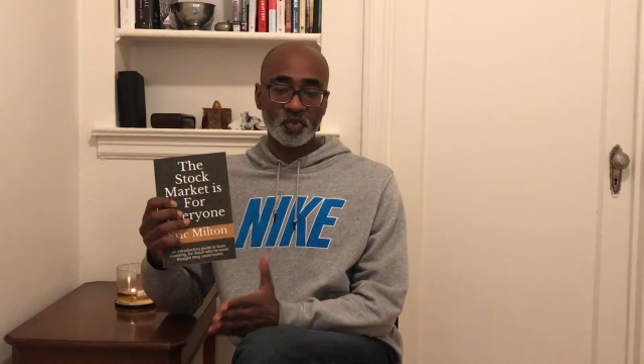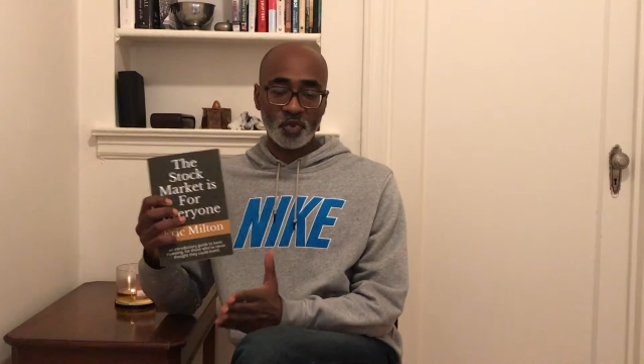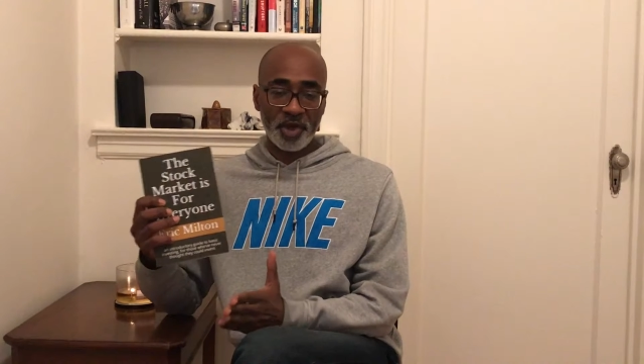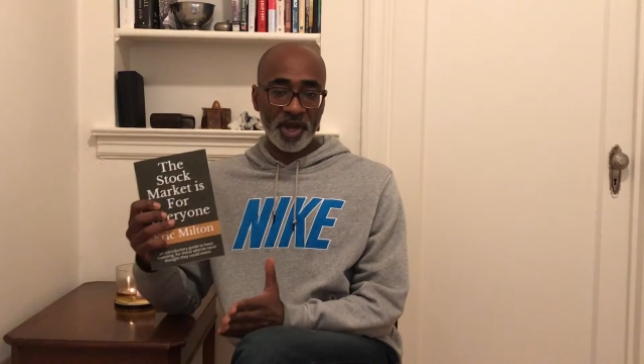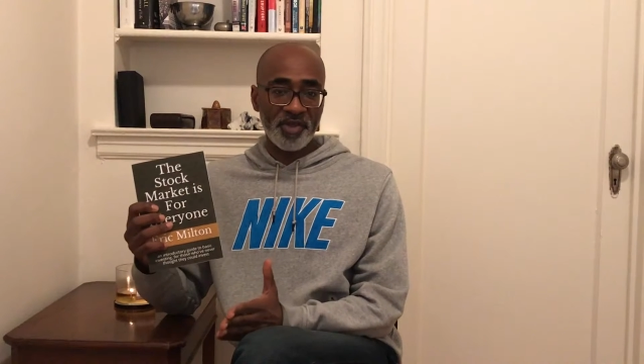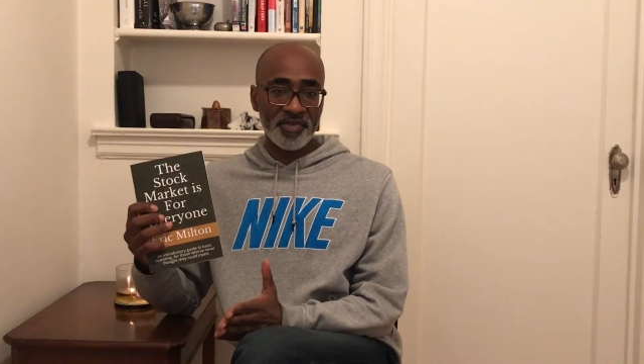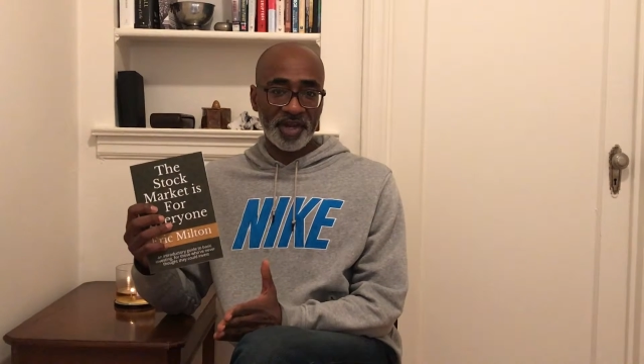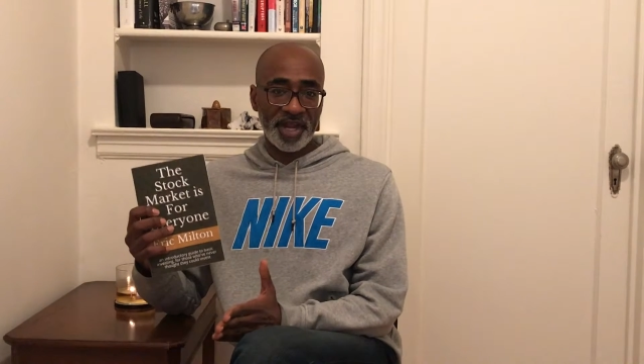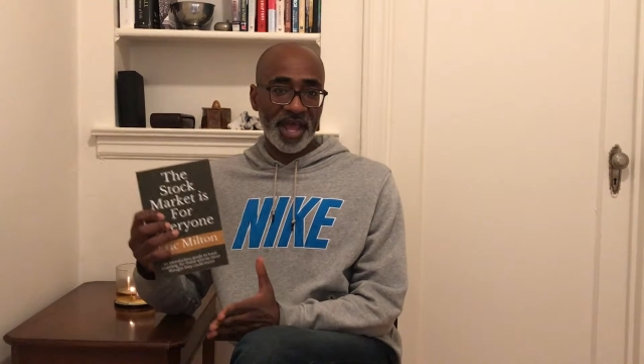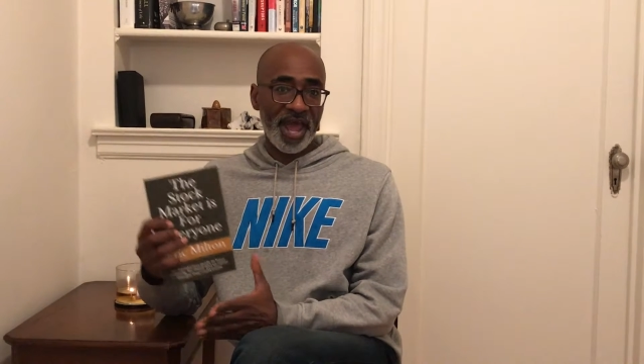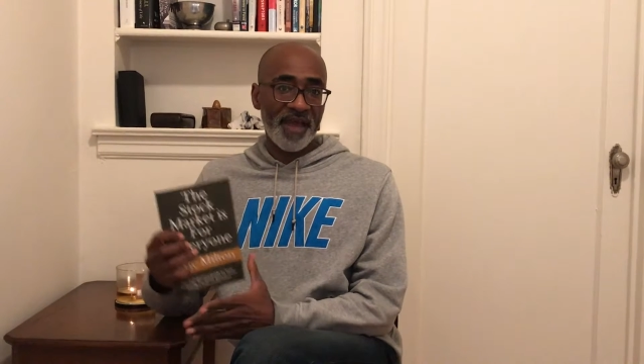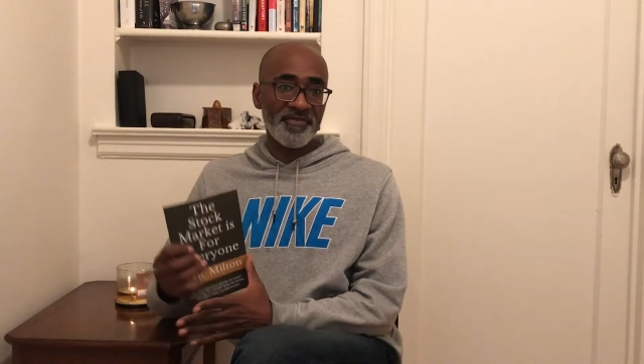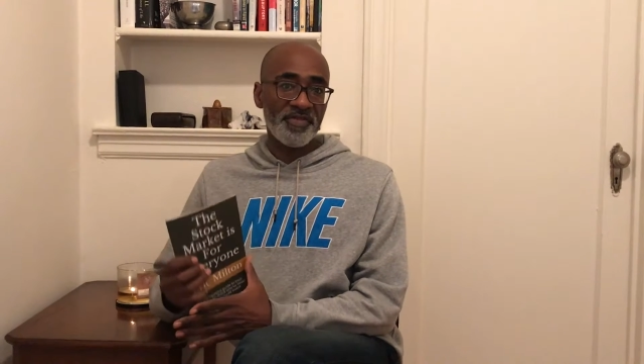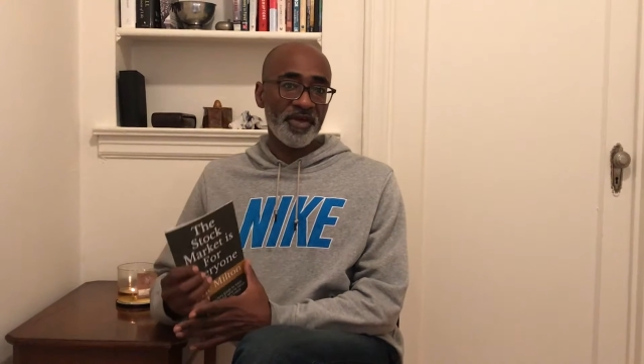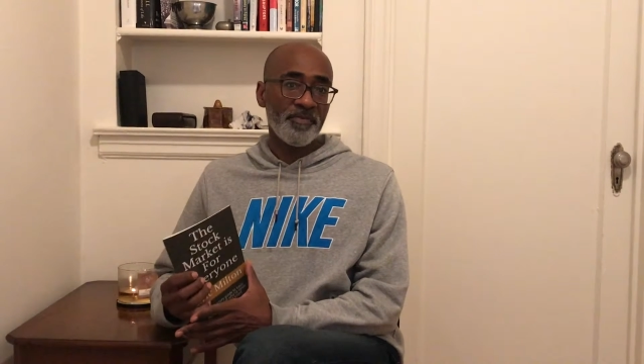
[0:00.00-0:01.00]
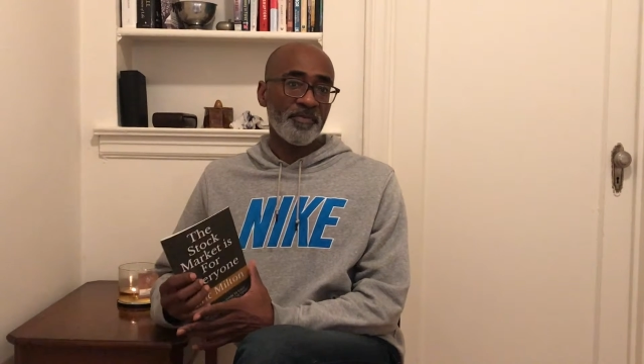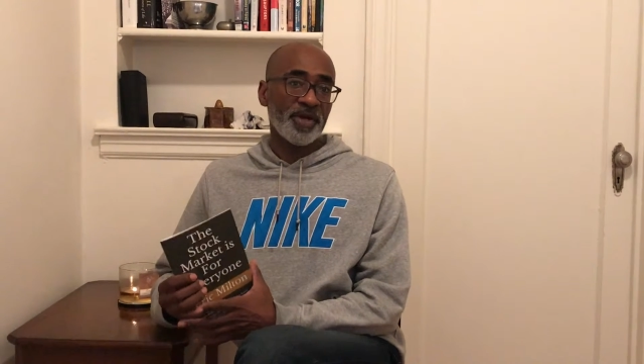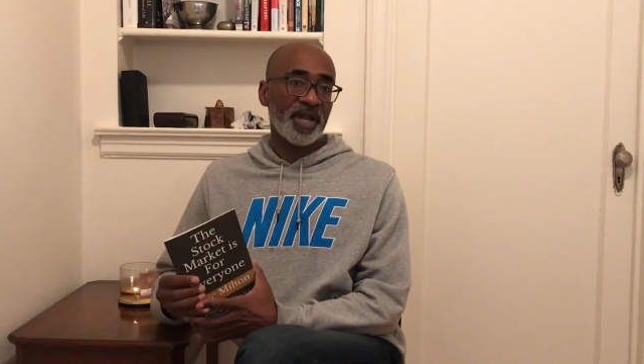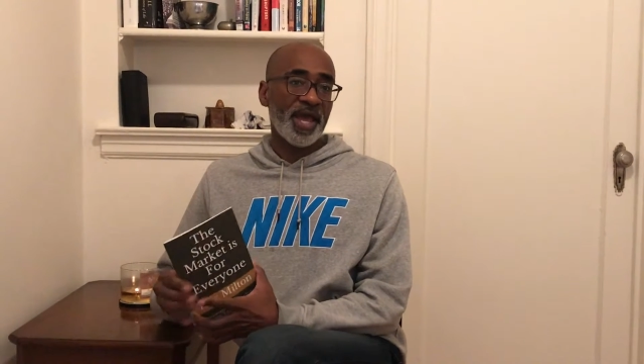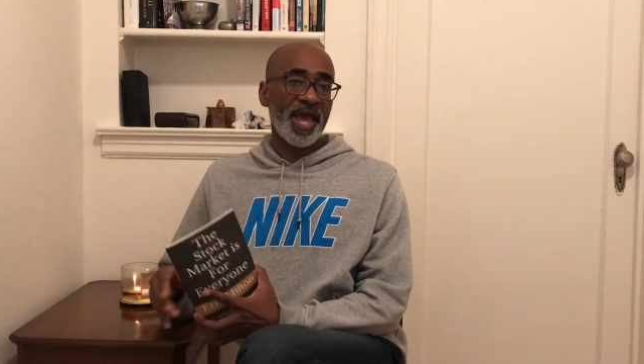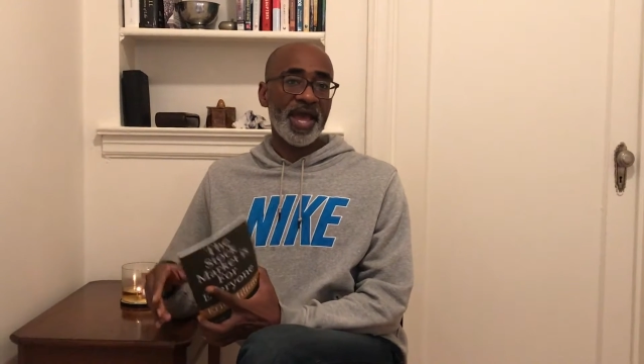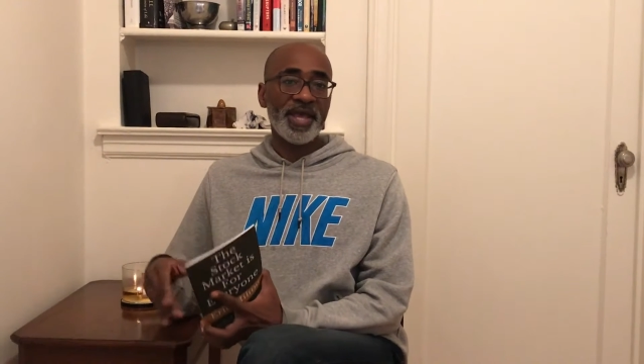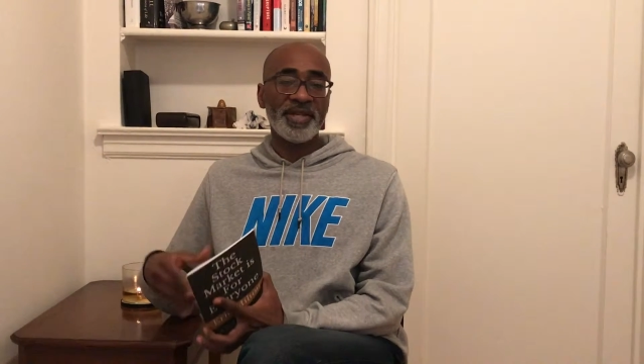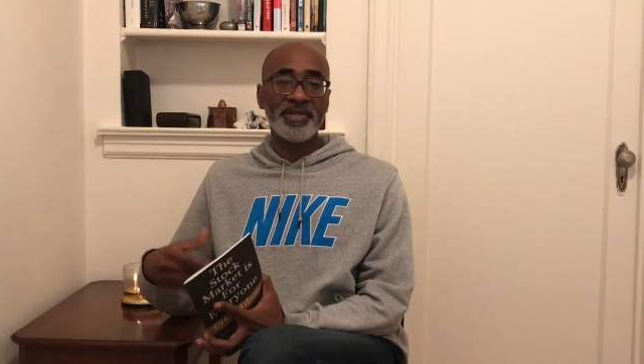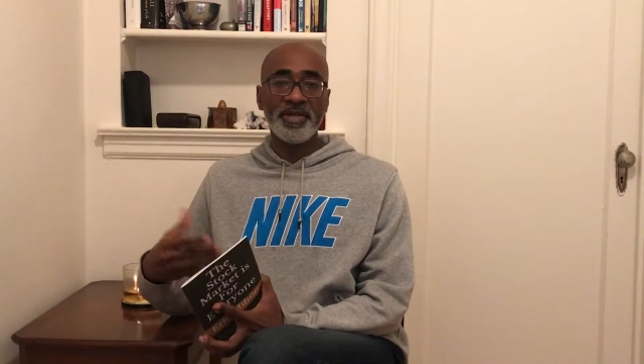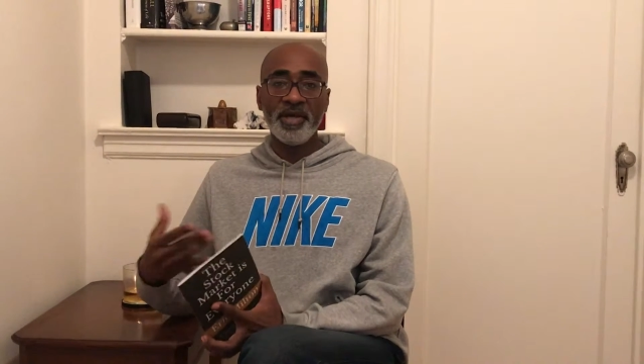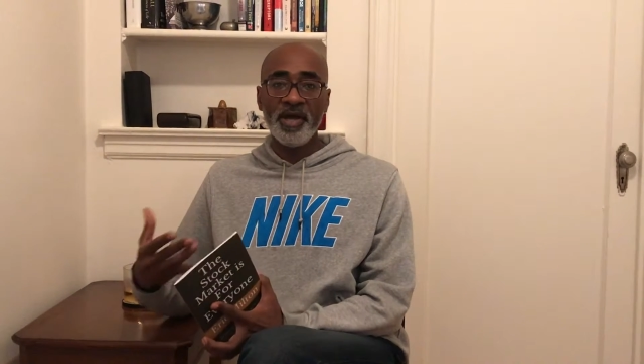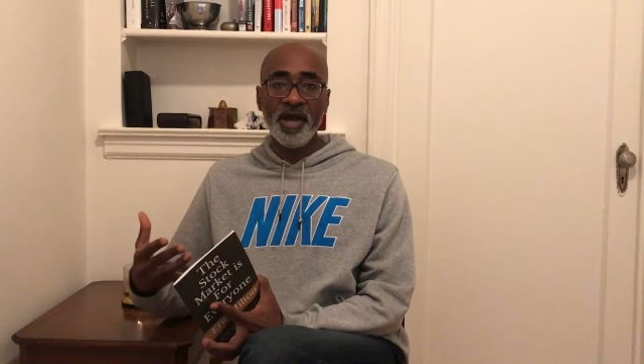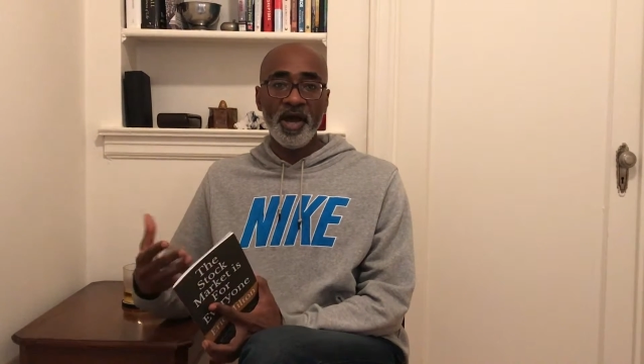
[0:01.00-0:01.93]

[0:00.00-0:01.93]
rare that I have them, but I had